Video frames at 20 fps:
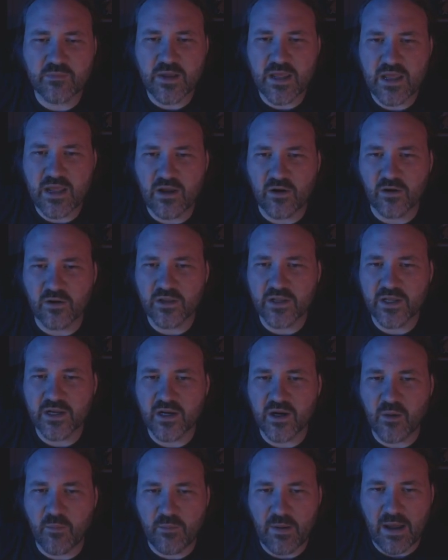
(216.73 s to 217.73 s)
to me
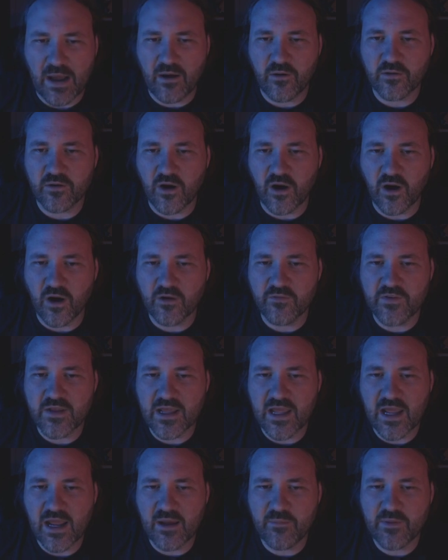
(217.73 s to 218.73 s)
earlier about R V
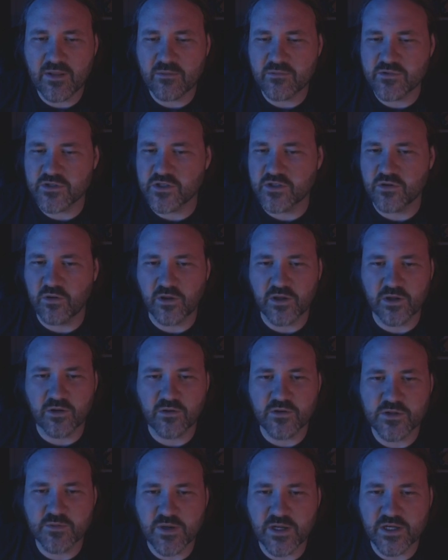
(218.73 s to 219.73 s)
camping. There was a totally
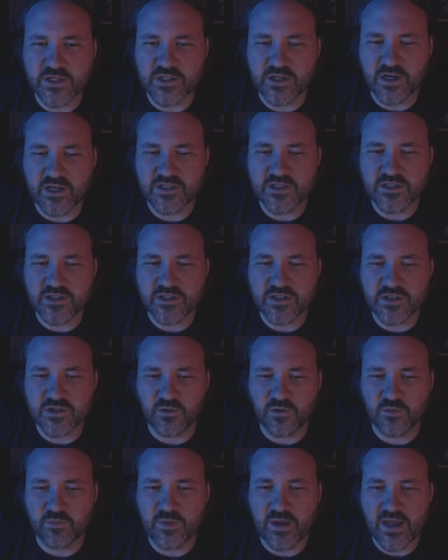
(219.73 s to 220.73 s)
gross picture I just
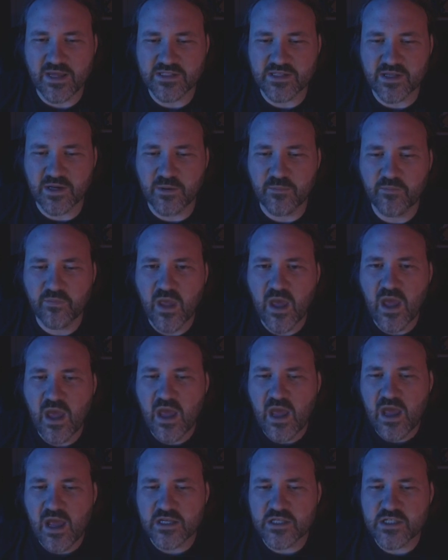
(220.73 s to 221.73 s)
scrolled past there.
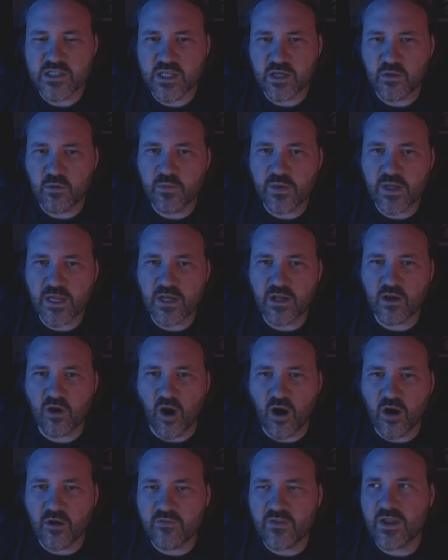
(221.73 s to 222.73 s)
She's like, oh, we'll get an
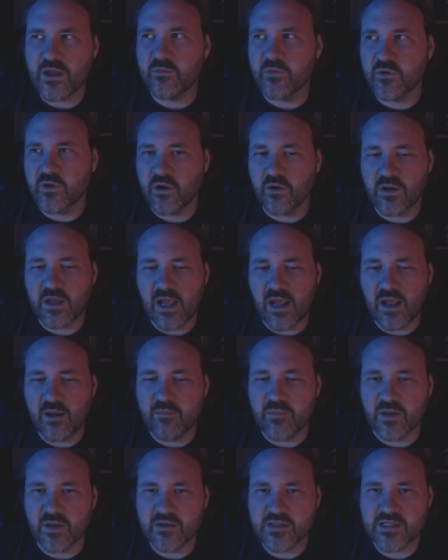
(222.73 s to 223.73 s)
R V and we'll go
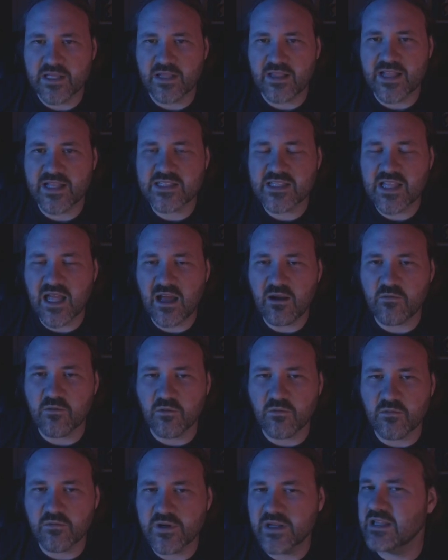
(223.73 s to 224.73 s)
camping. It's like, that's not
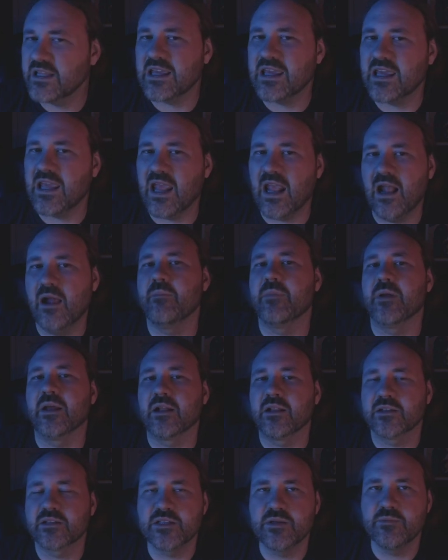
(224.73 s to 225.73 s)
really camping.
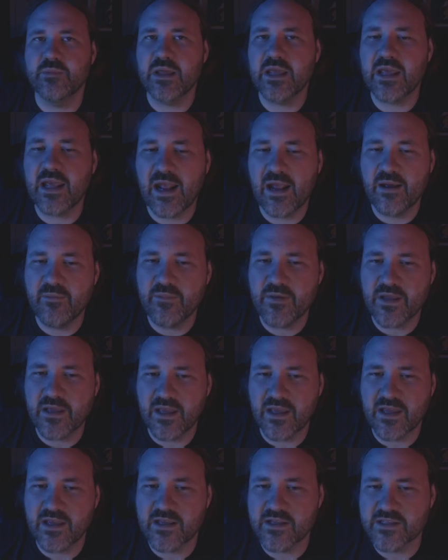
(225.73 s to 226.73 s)
Like, to me, camping
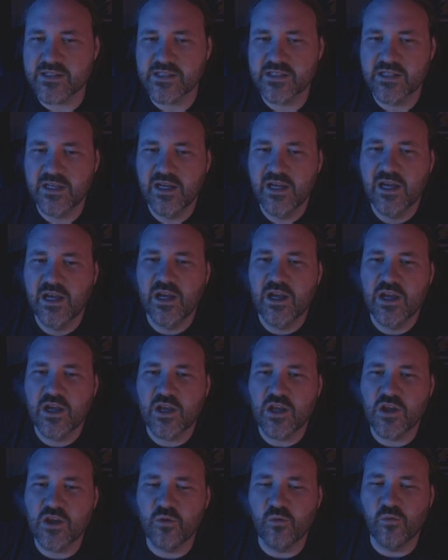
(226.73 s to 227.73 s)
is
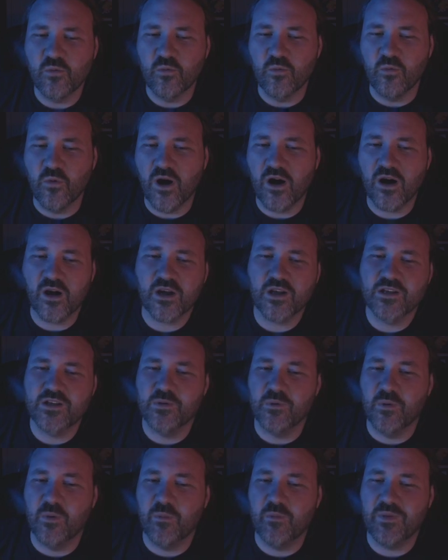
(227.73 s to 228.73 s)
you walk
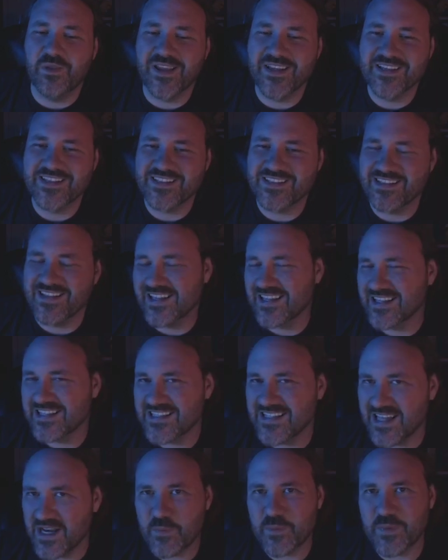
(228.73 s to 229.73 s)
to a place and like
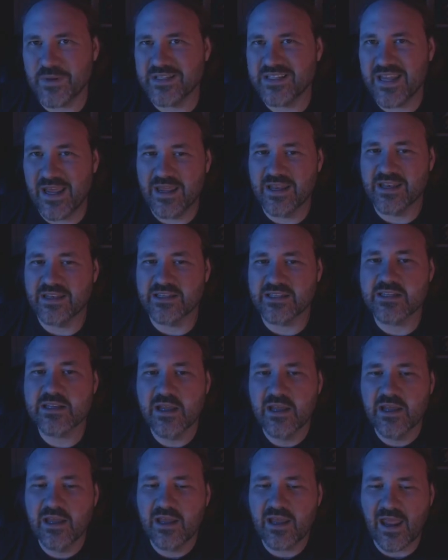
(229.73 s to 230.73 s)
set up a tent
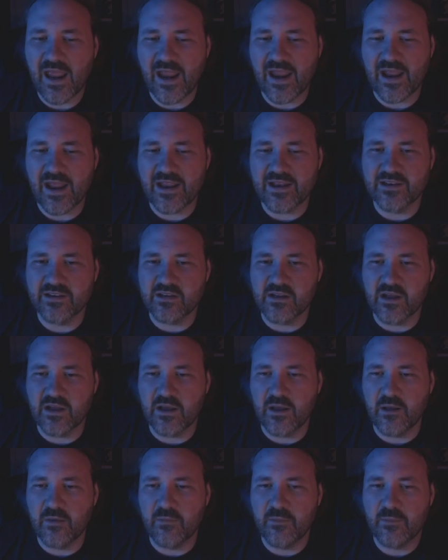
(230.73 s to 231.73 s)
and
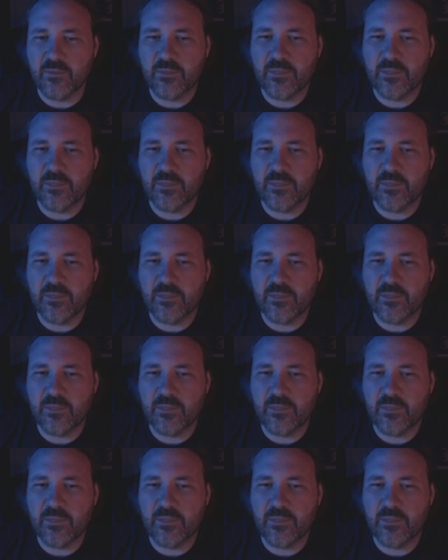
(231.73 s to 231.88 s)
uh,